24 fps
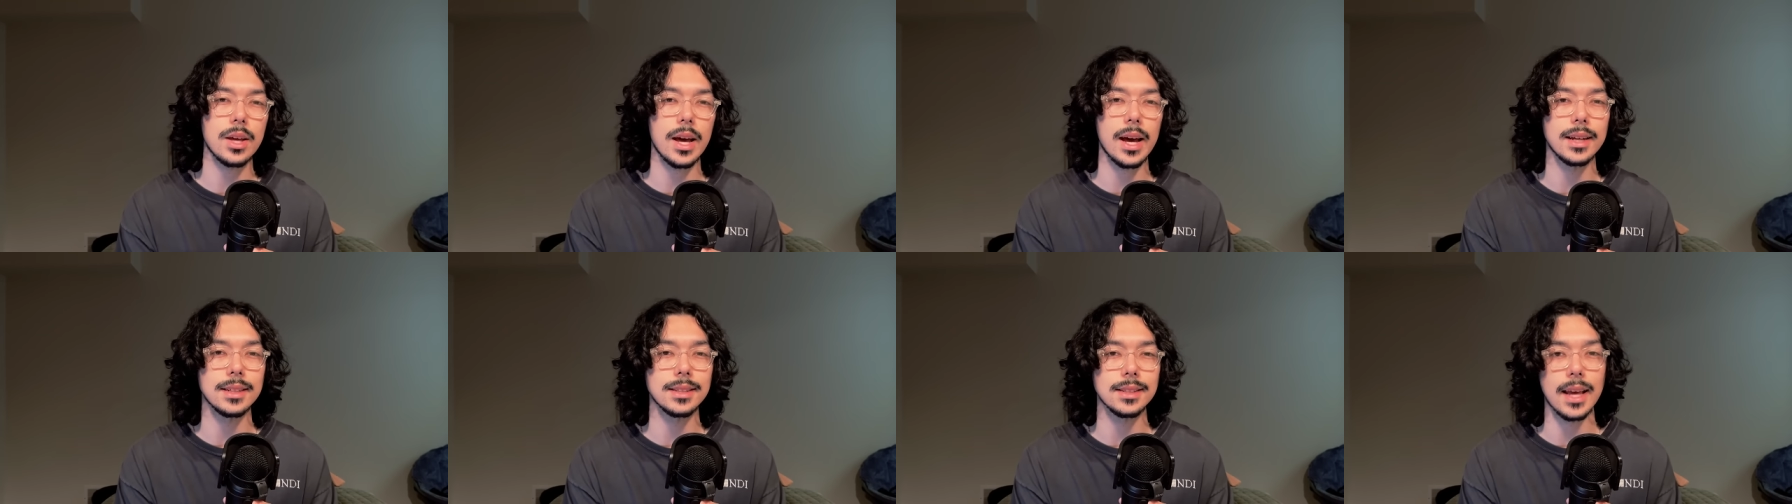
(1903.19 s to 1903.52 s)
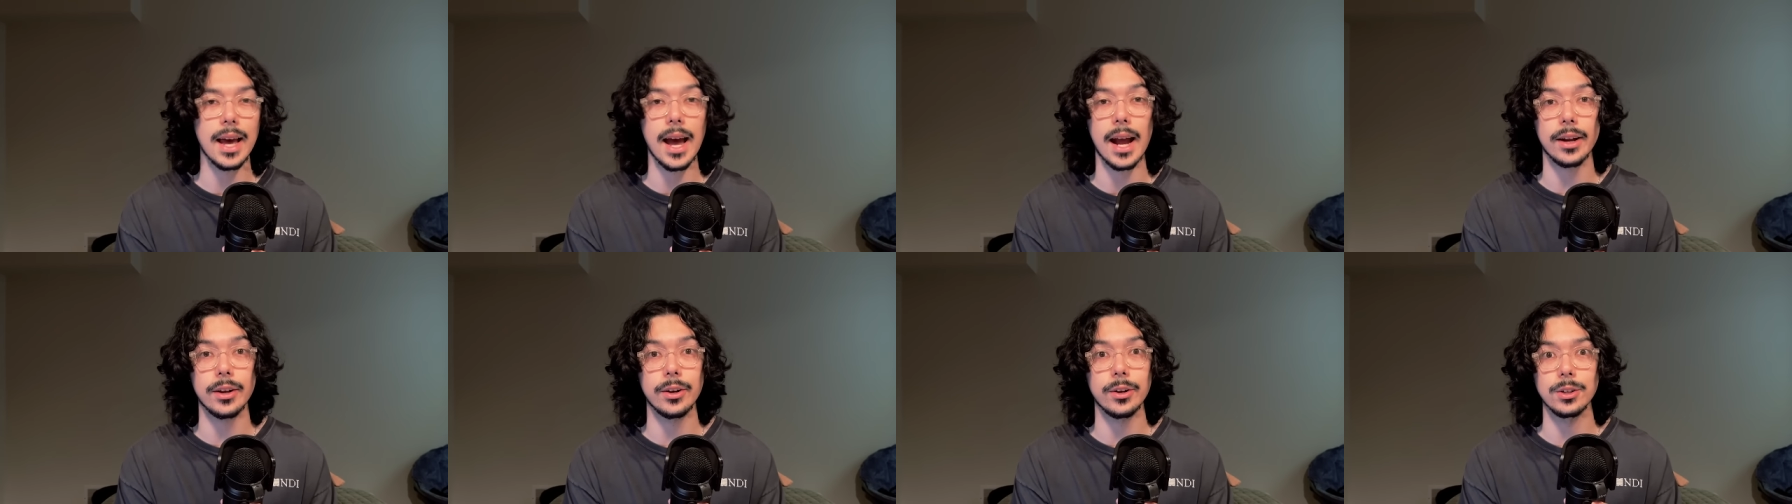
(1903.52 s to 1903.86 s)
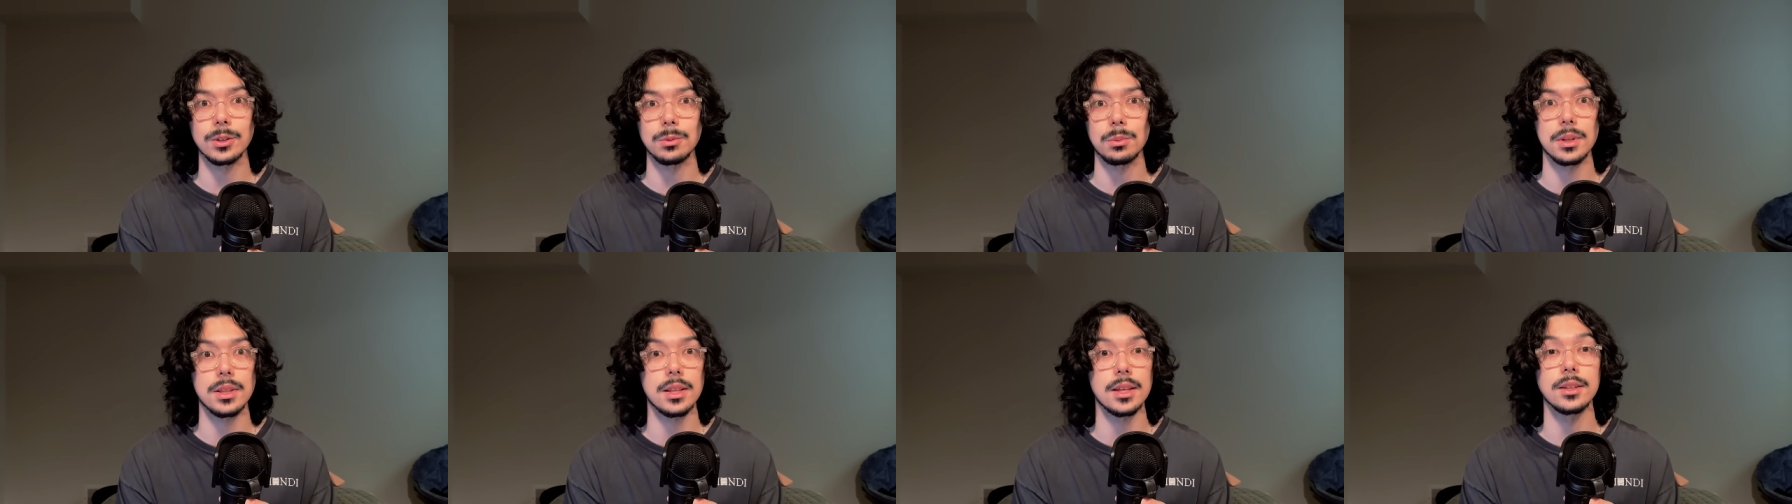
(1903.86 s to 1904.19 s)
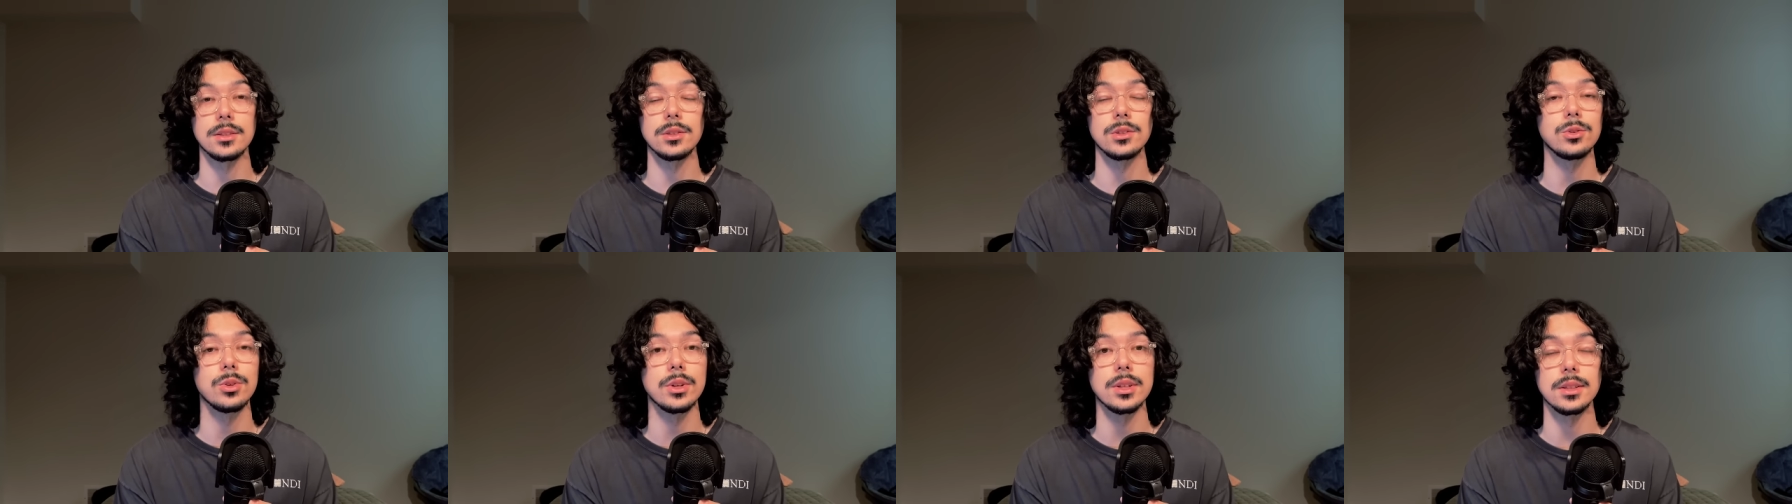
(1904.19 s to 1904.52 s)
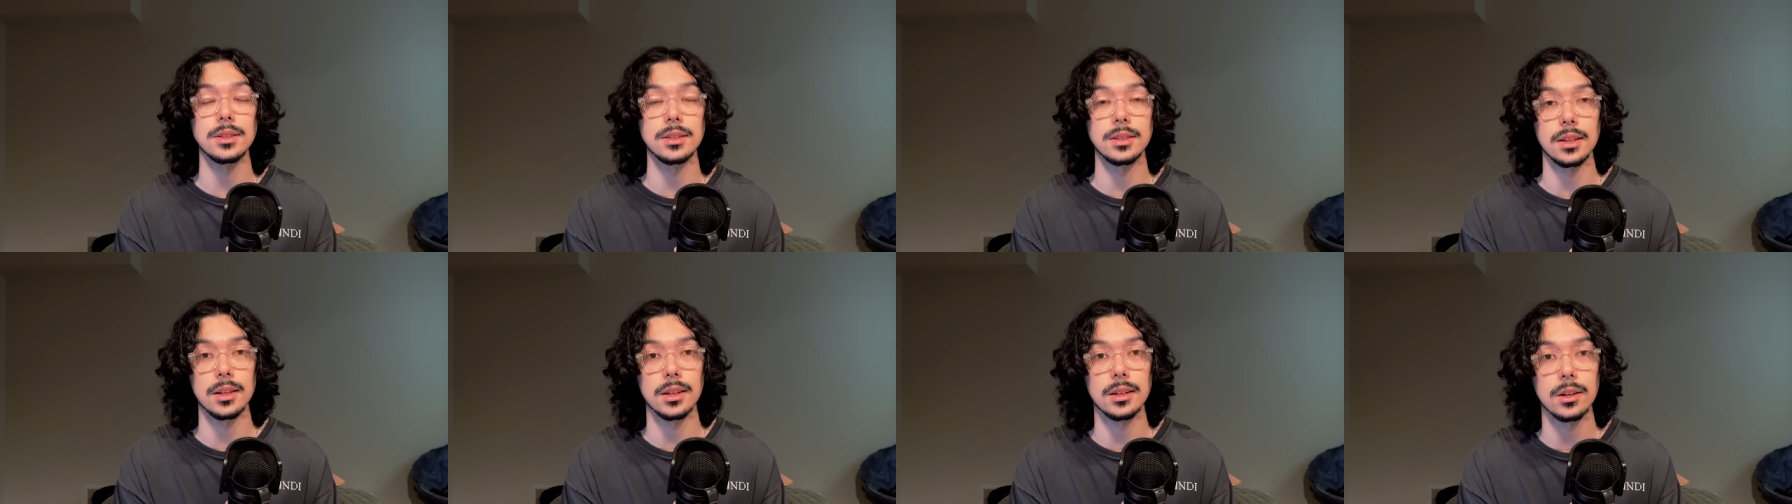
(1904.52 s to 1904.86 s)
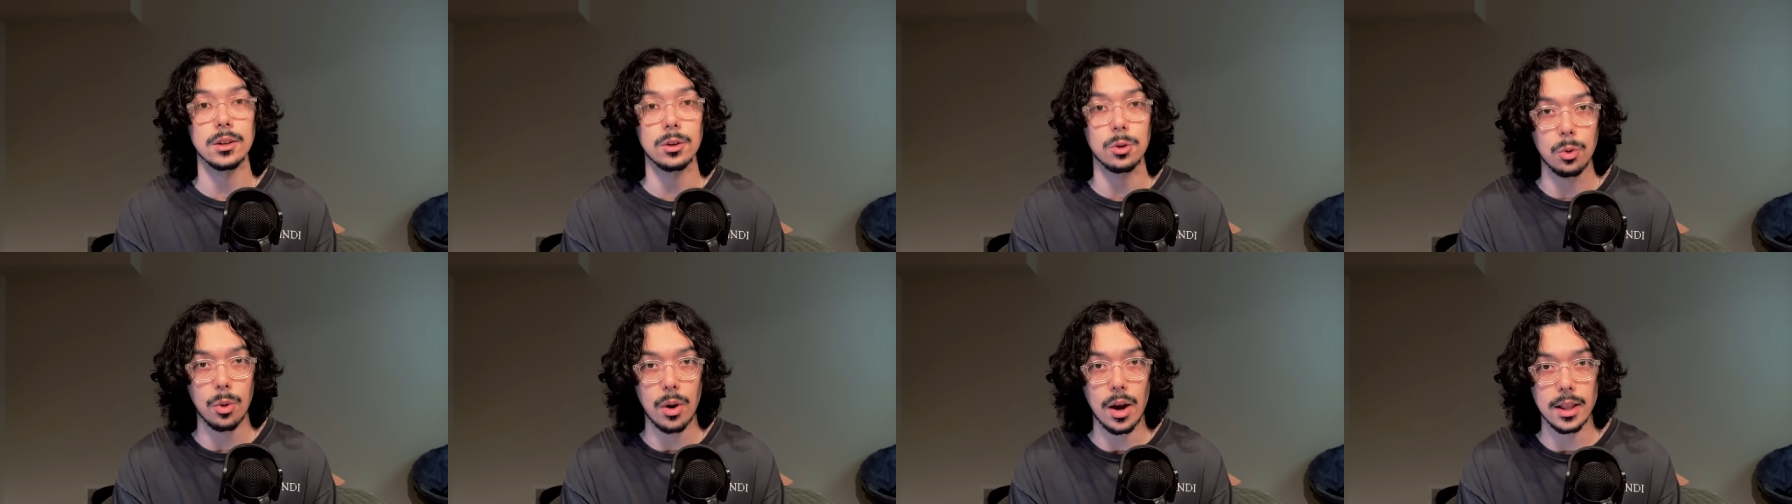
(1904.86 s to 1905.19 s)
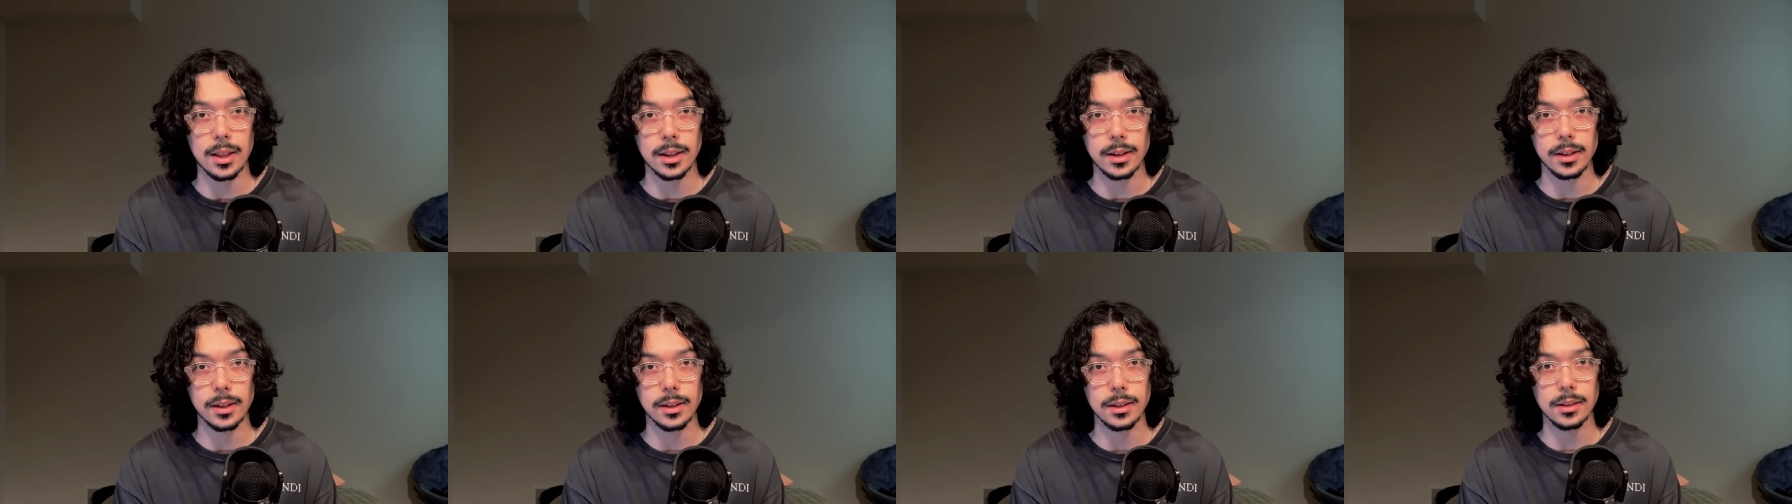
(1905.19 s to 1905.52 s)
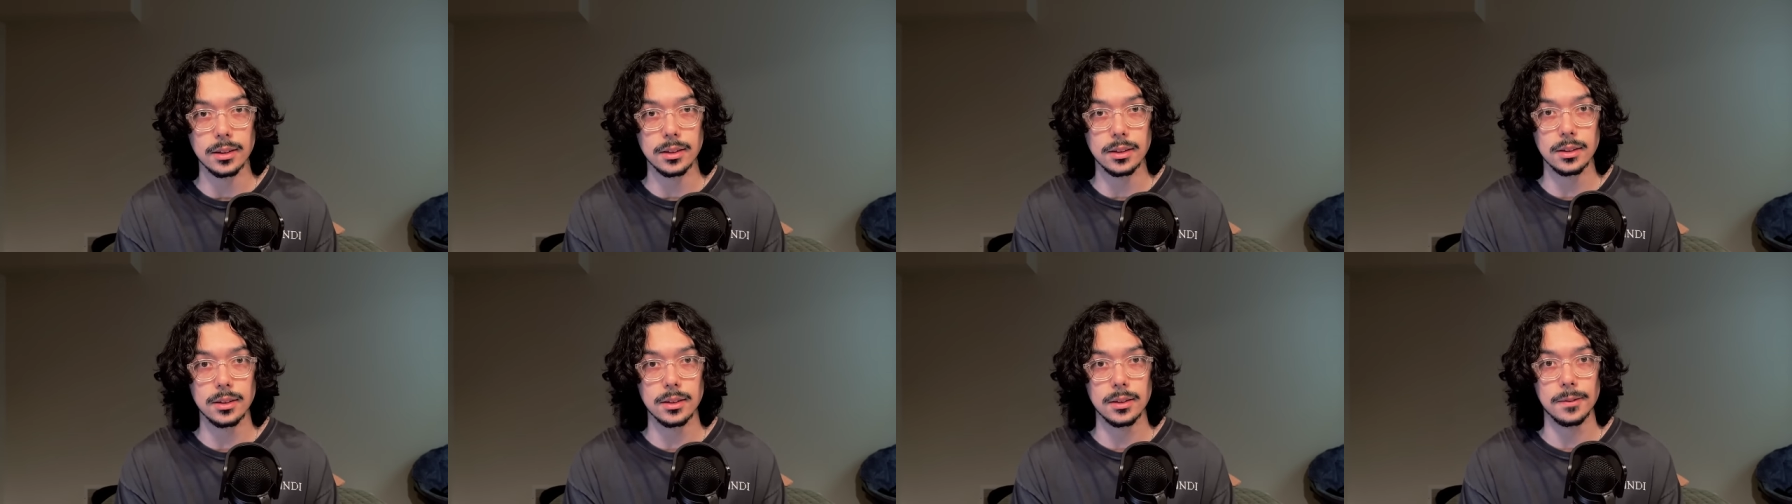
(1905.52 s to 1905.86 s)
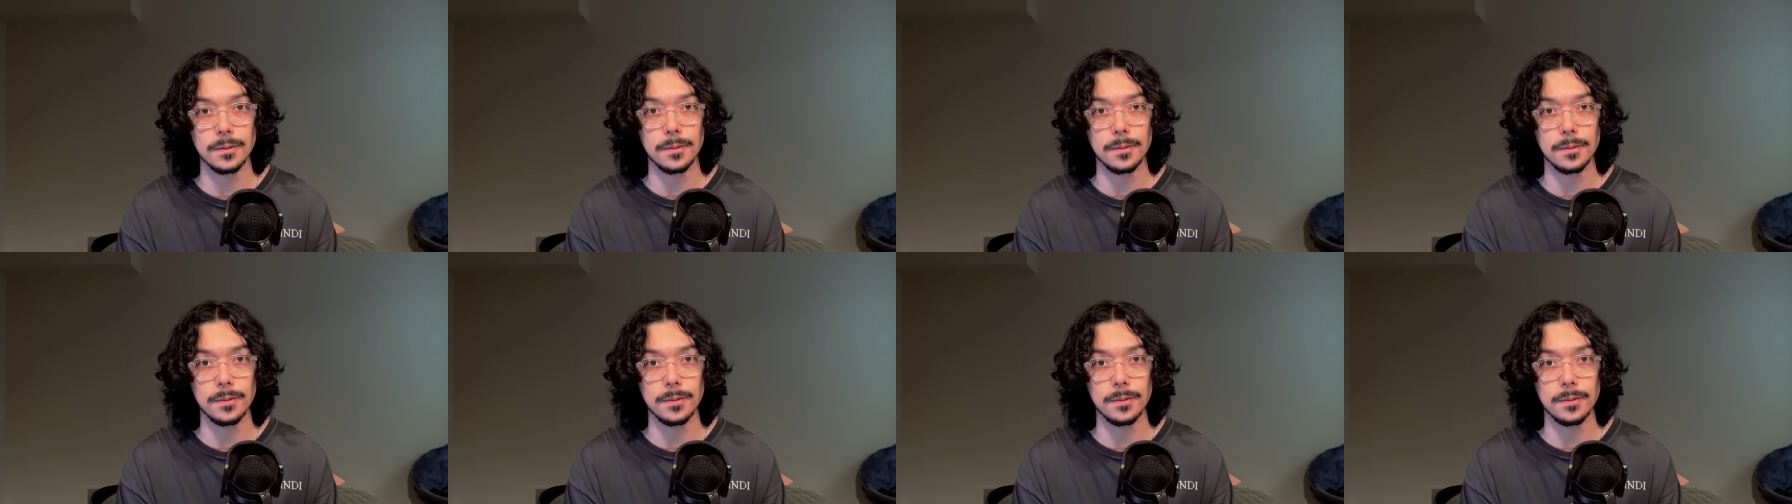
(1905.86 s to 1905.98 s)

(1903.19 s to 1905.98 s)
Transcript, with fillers: as actors with intrinsic qualities.